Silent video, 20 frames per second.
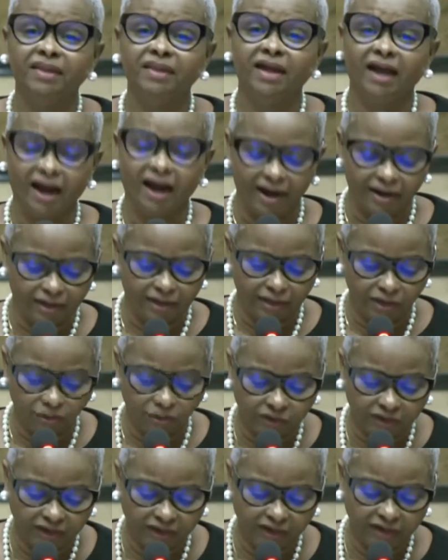are
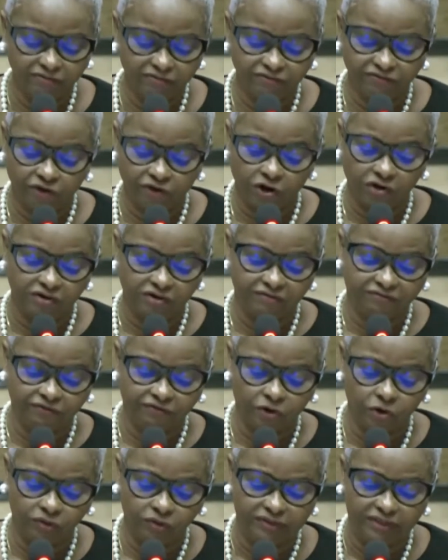looking for a
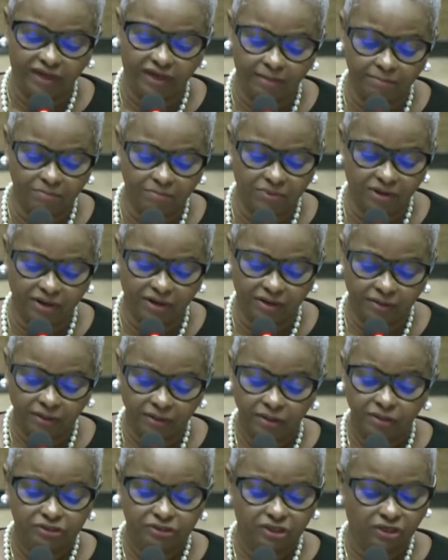phone number
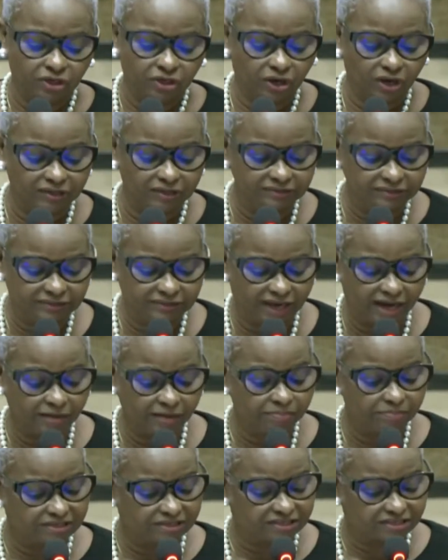to
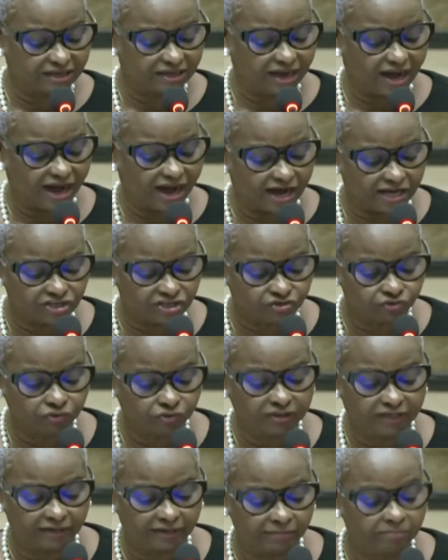contact Mr.
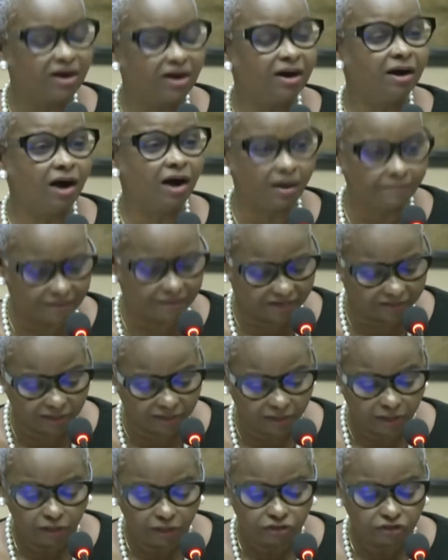Azruddin Mohammed
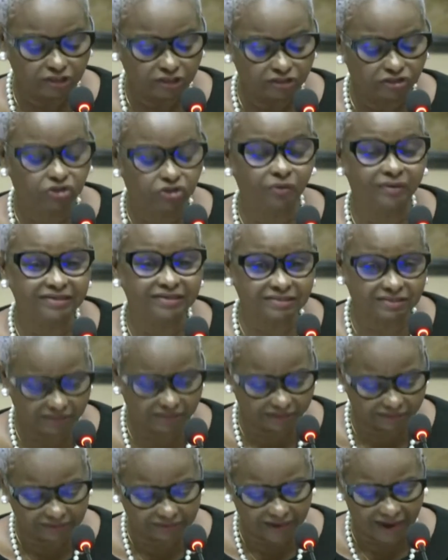to address
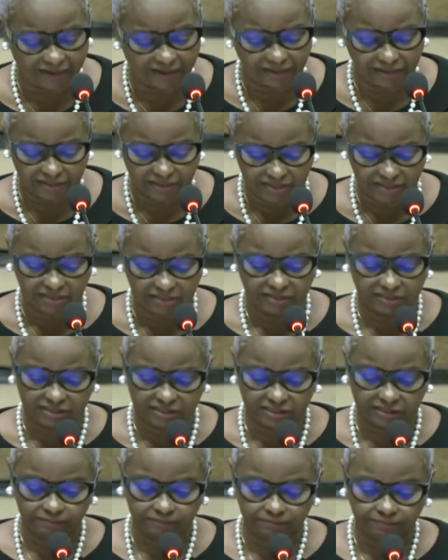their dire needs.
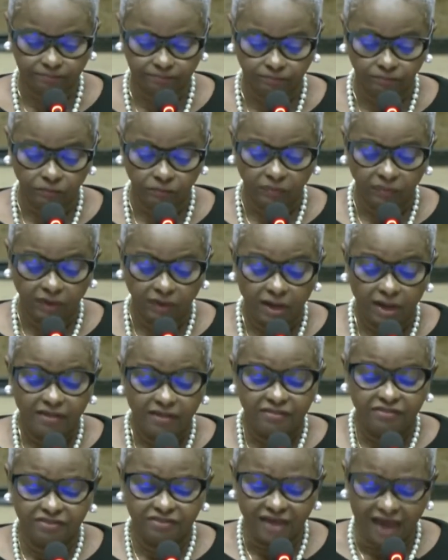
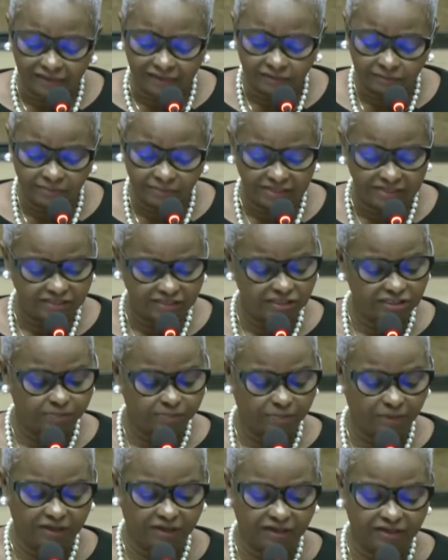That, Mr.
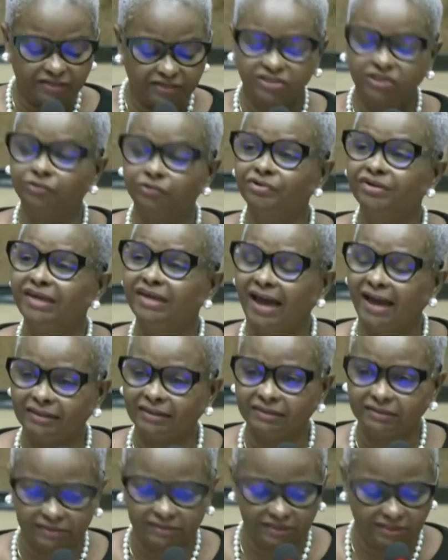Speaker, is the
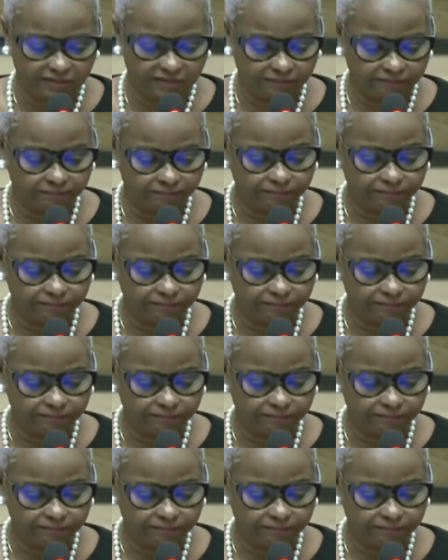reality.